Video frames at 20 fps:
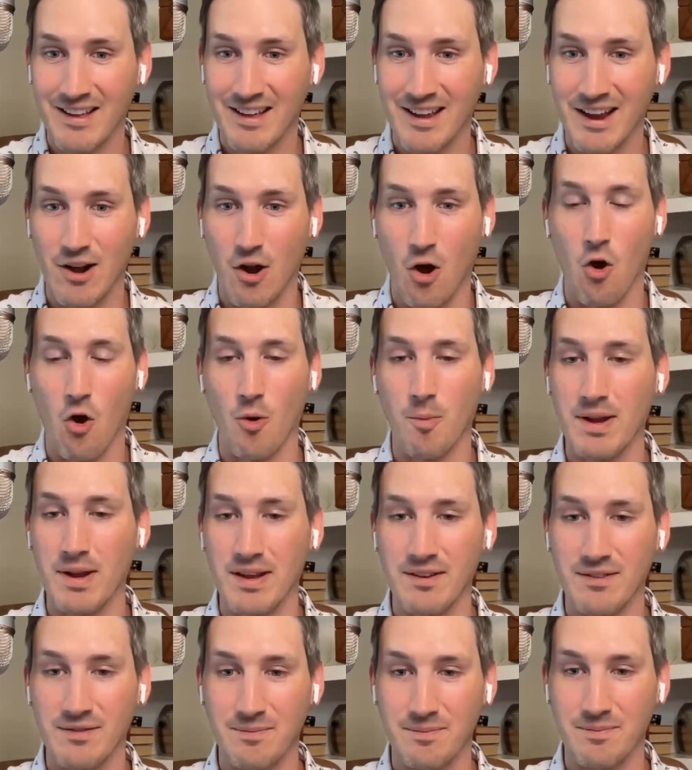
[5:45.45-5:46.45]
an
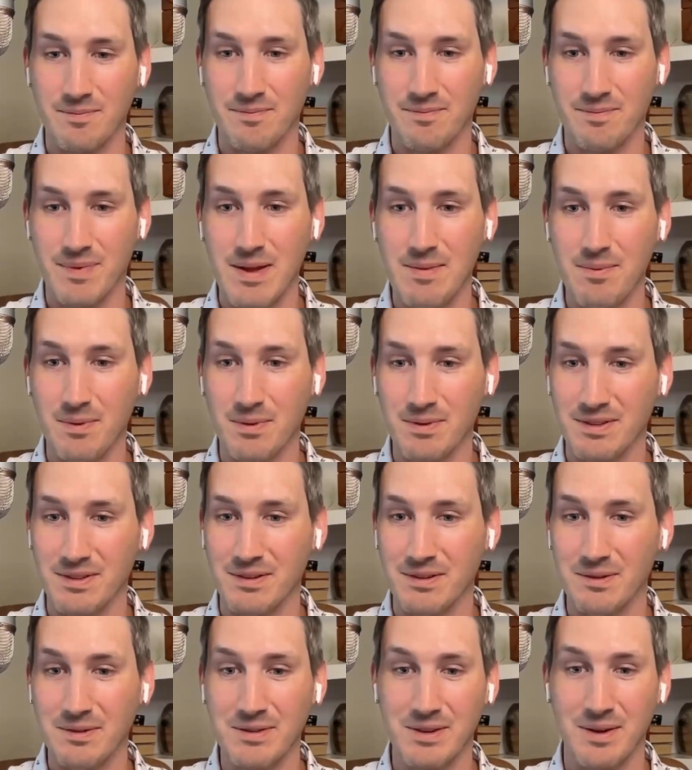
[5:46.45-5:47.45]
army of people to
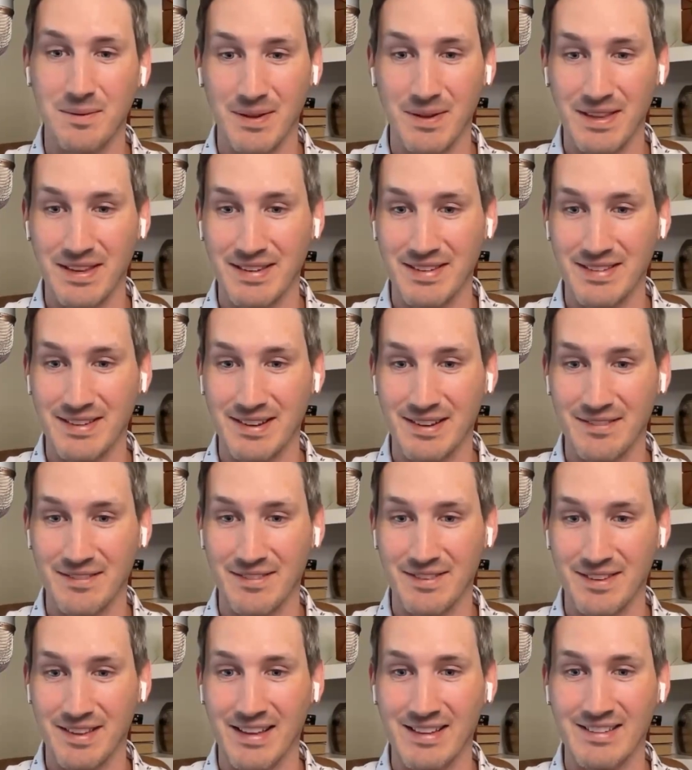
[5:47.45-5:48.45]
do some of this stuff.
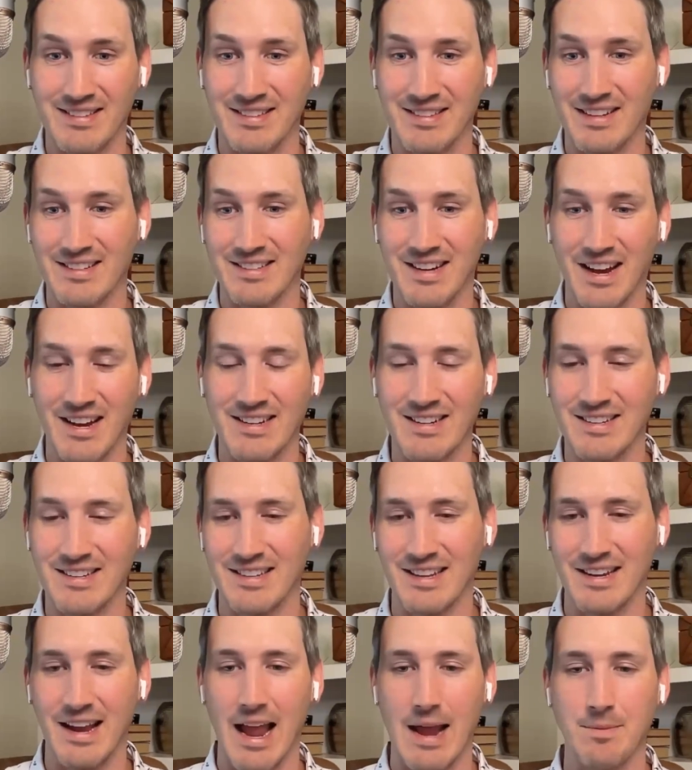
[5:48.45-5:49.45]
So that it changes
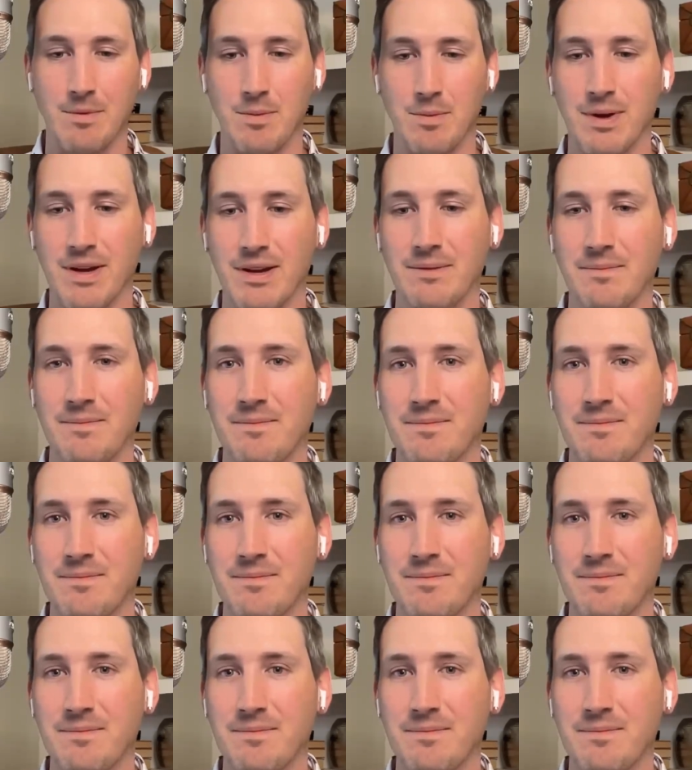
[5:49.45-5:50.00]
the game a bit.